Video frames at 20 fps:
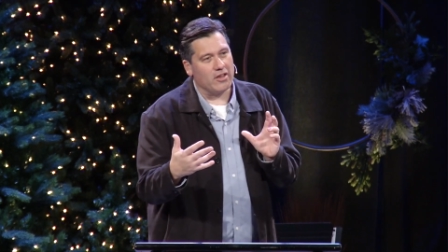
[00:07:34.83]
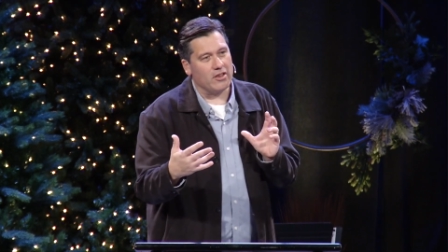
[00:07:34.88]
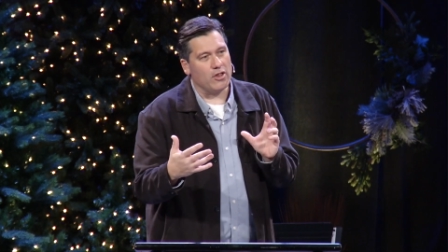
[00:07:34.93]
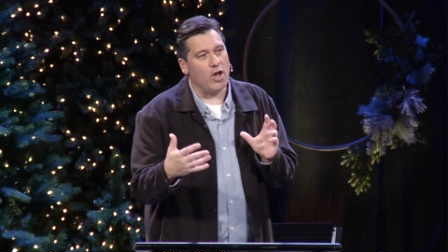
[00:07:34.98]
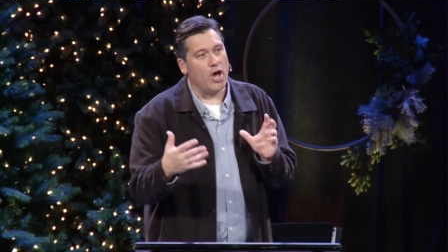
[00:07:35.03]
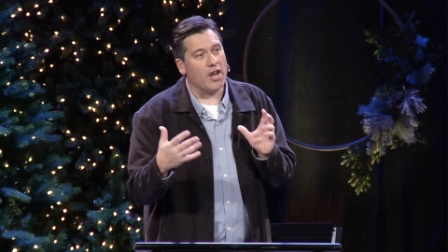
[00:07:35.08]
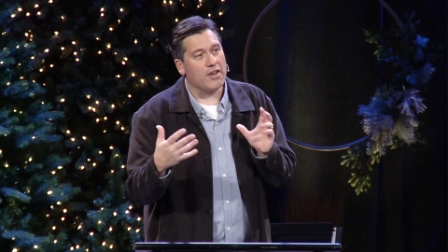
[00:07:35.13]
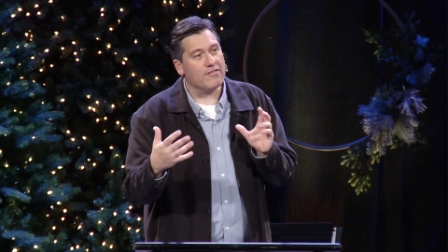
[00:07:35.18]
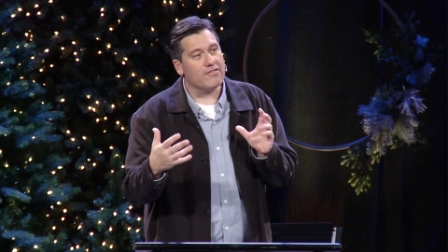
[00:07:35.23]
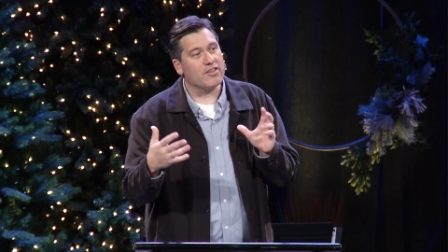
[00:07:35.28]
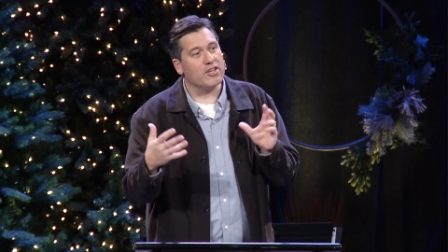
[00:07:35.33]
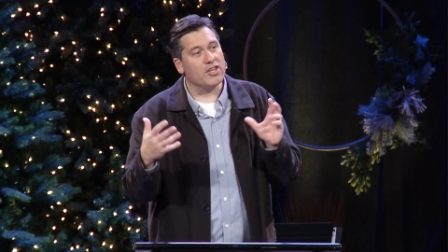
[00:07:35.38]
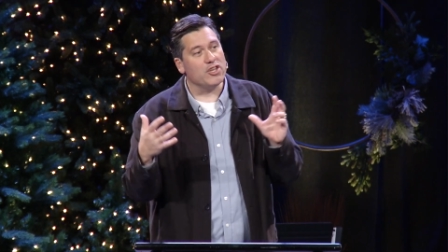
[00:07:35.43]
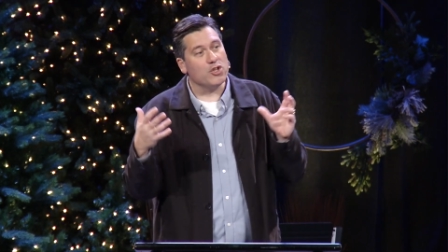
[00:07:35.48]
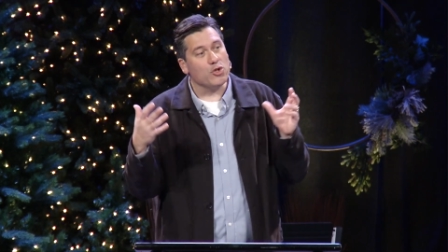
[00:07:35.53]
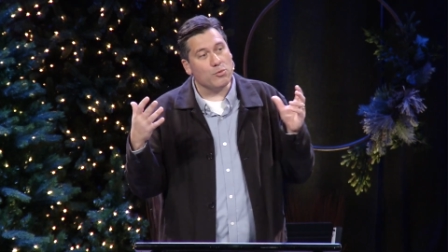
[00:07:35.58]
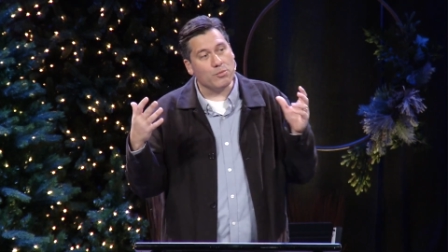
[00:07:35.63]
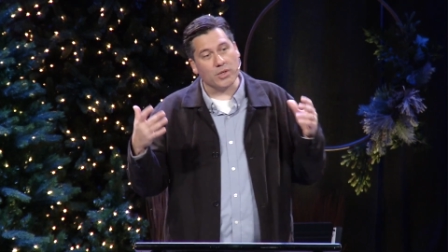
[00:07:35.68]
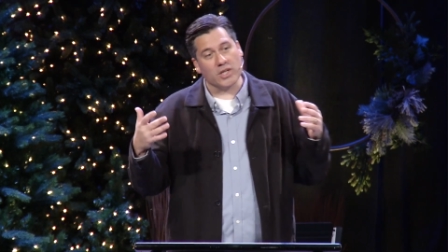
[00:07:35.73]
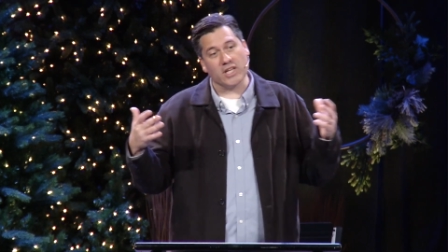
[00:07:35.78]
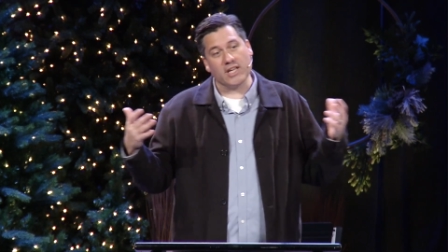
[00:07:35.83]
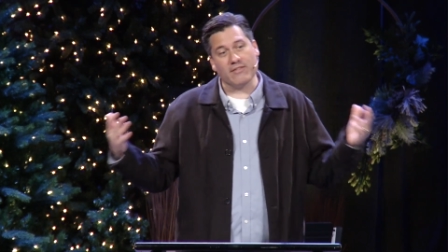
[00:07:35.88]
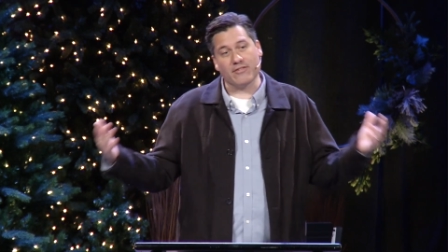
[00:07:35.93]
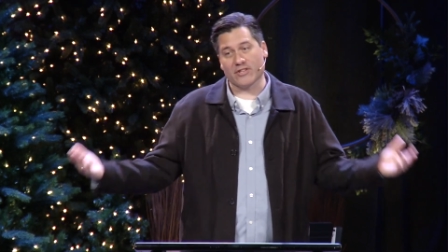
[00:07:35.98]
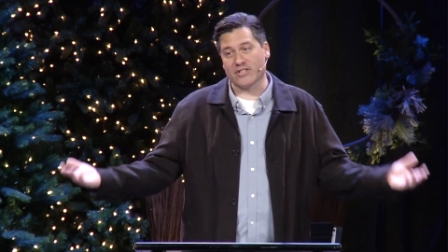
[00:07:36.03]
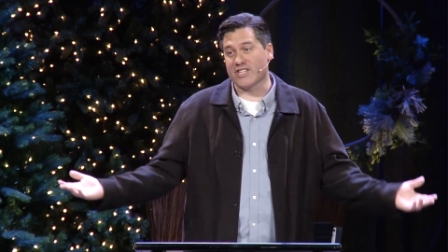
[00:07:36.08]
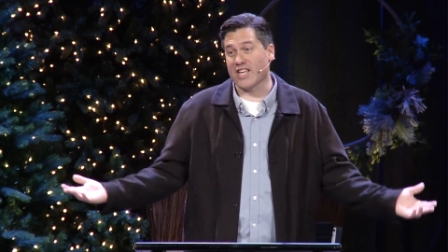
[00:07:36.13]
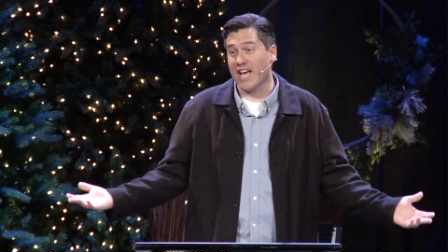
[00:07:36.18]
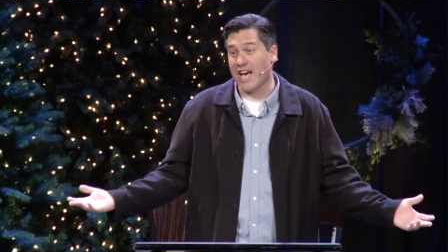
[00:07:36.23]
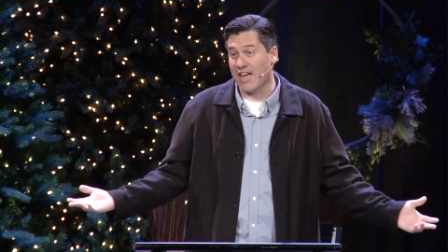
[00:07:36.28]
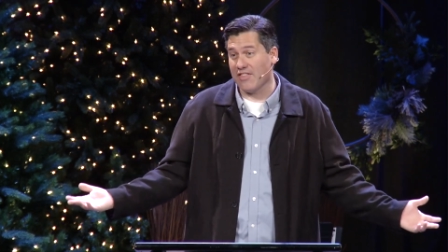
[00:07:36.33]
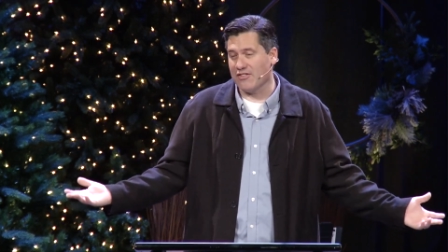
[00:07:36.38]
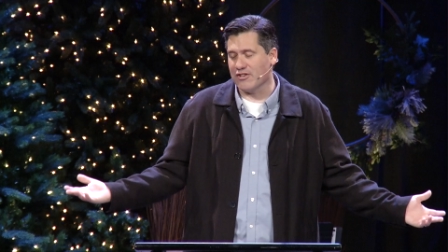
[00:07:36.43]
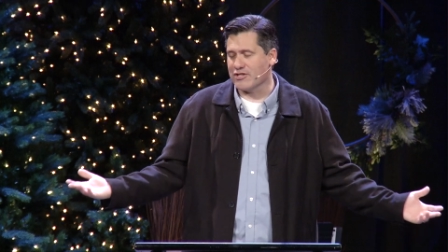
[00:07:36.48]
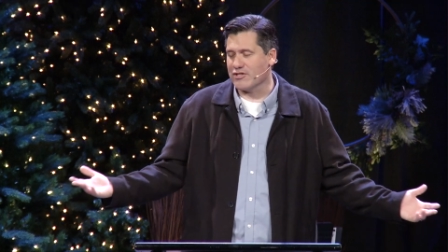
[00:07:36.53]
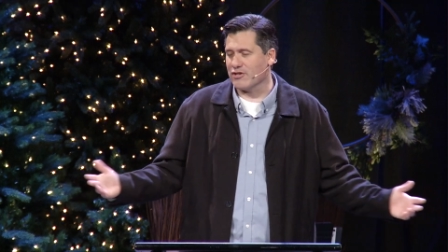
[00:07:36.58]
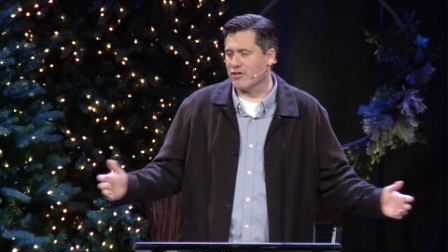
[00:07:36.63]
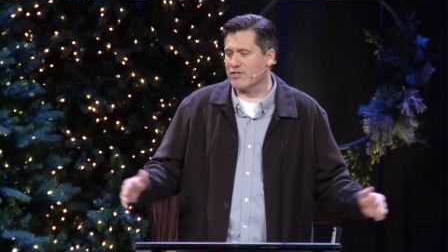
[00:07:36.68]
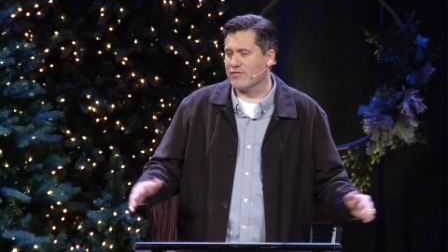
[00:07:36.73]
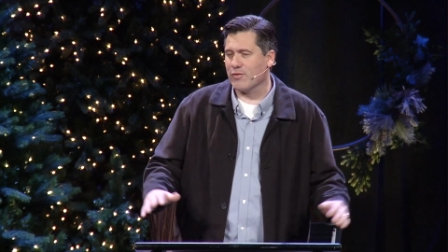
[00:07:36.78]
a lot of the new believers they had in their
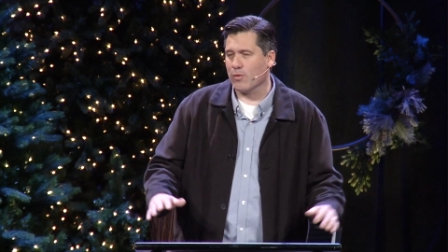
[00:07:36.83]
church.